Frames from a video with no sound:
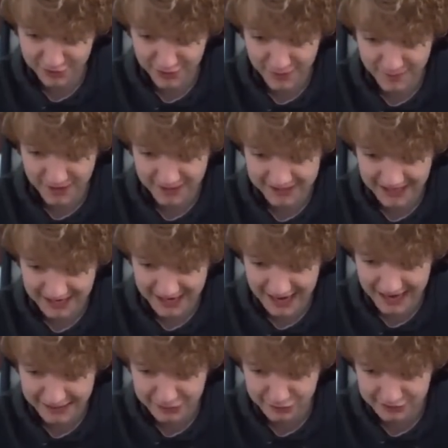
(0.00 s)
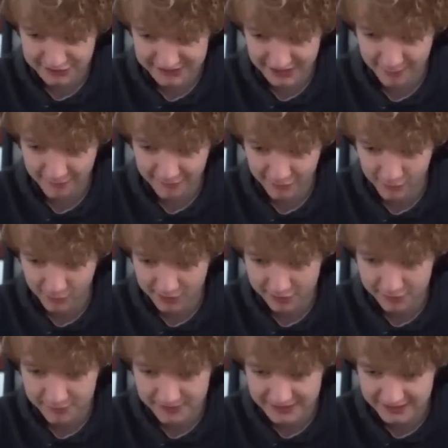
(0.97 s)
and I might get an angry DM from
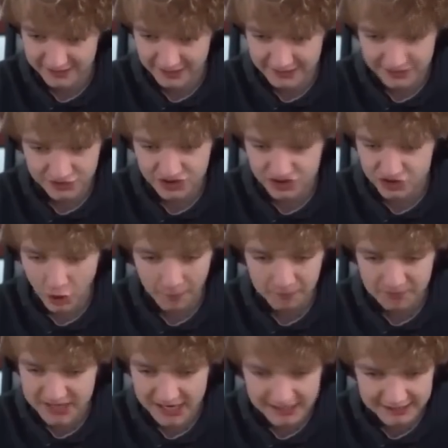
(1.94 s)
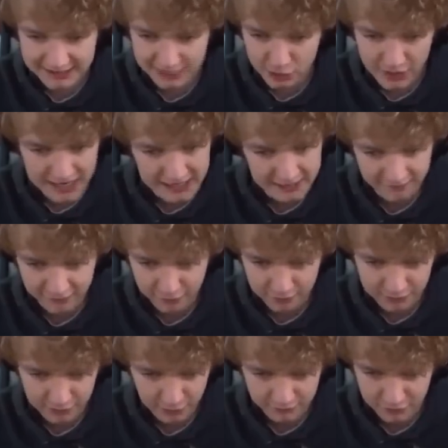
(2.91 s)
Will being like, stop taking credit for
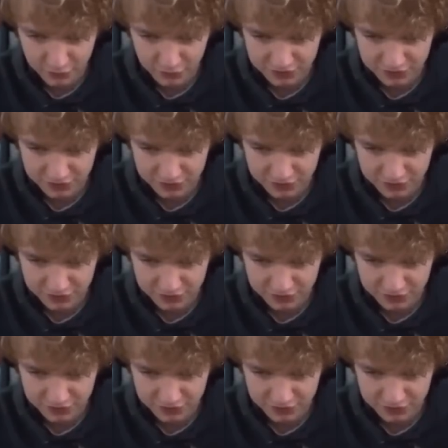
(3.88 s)
all the Lovejoy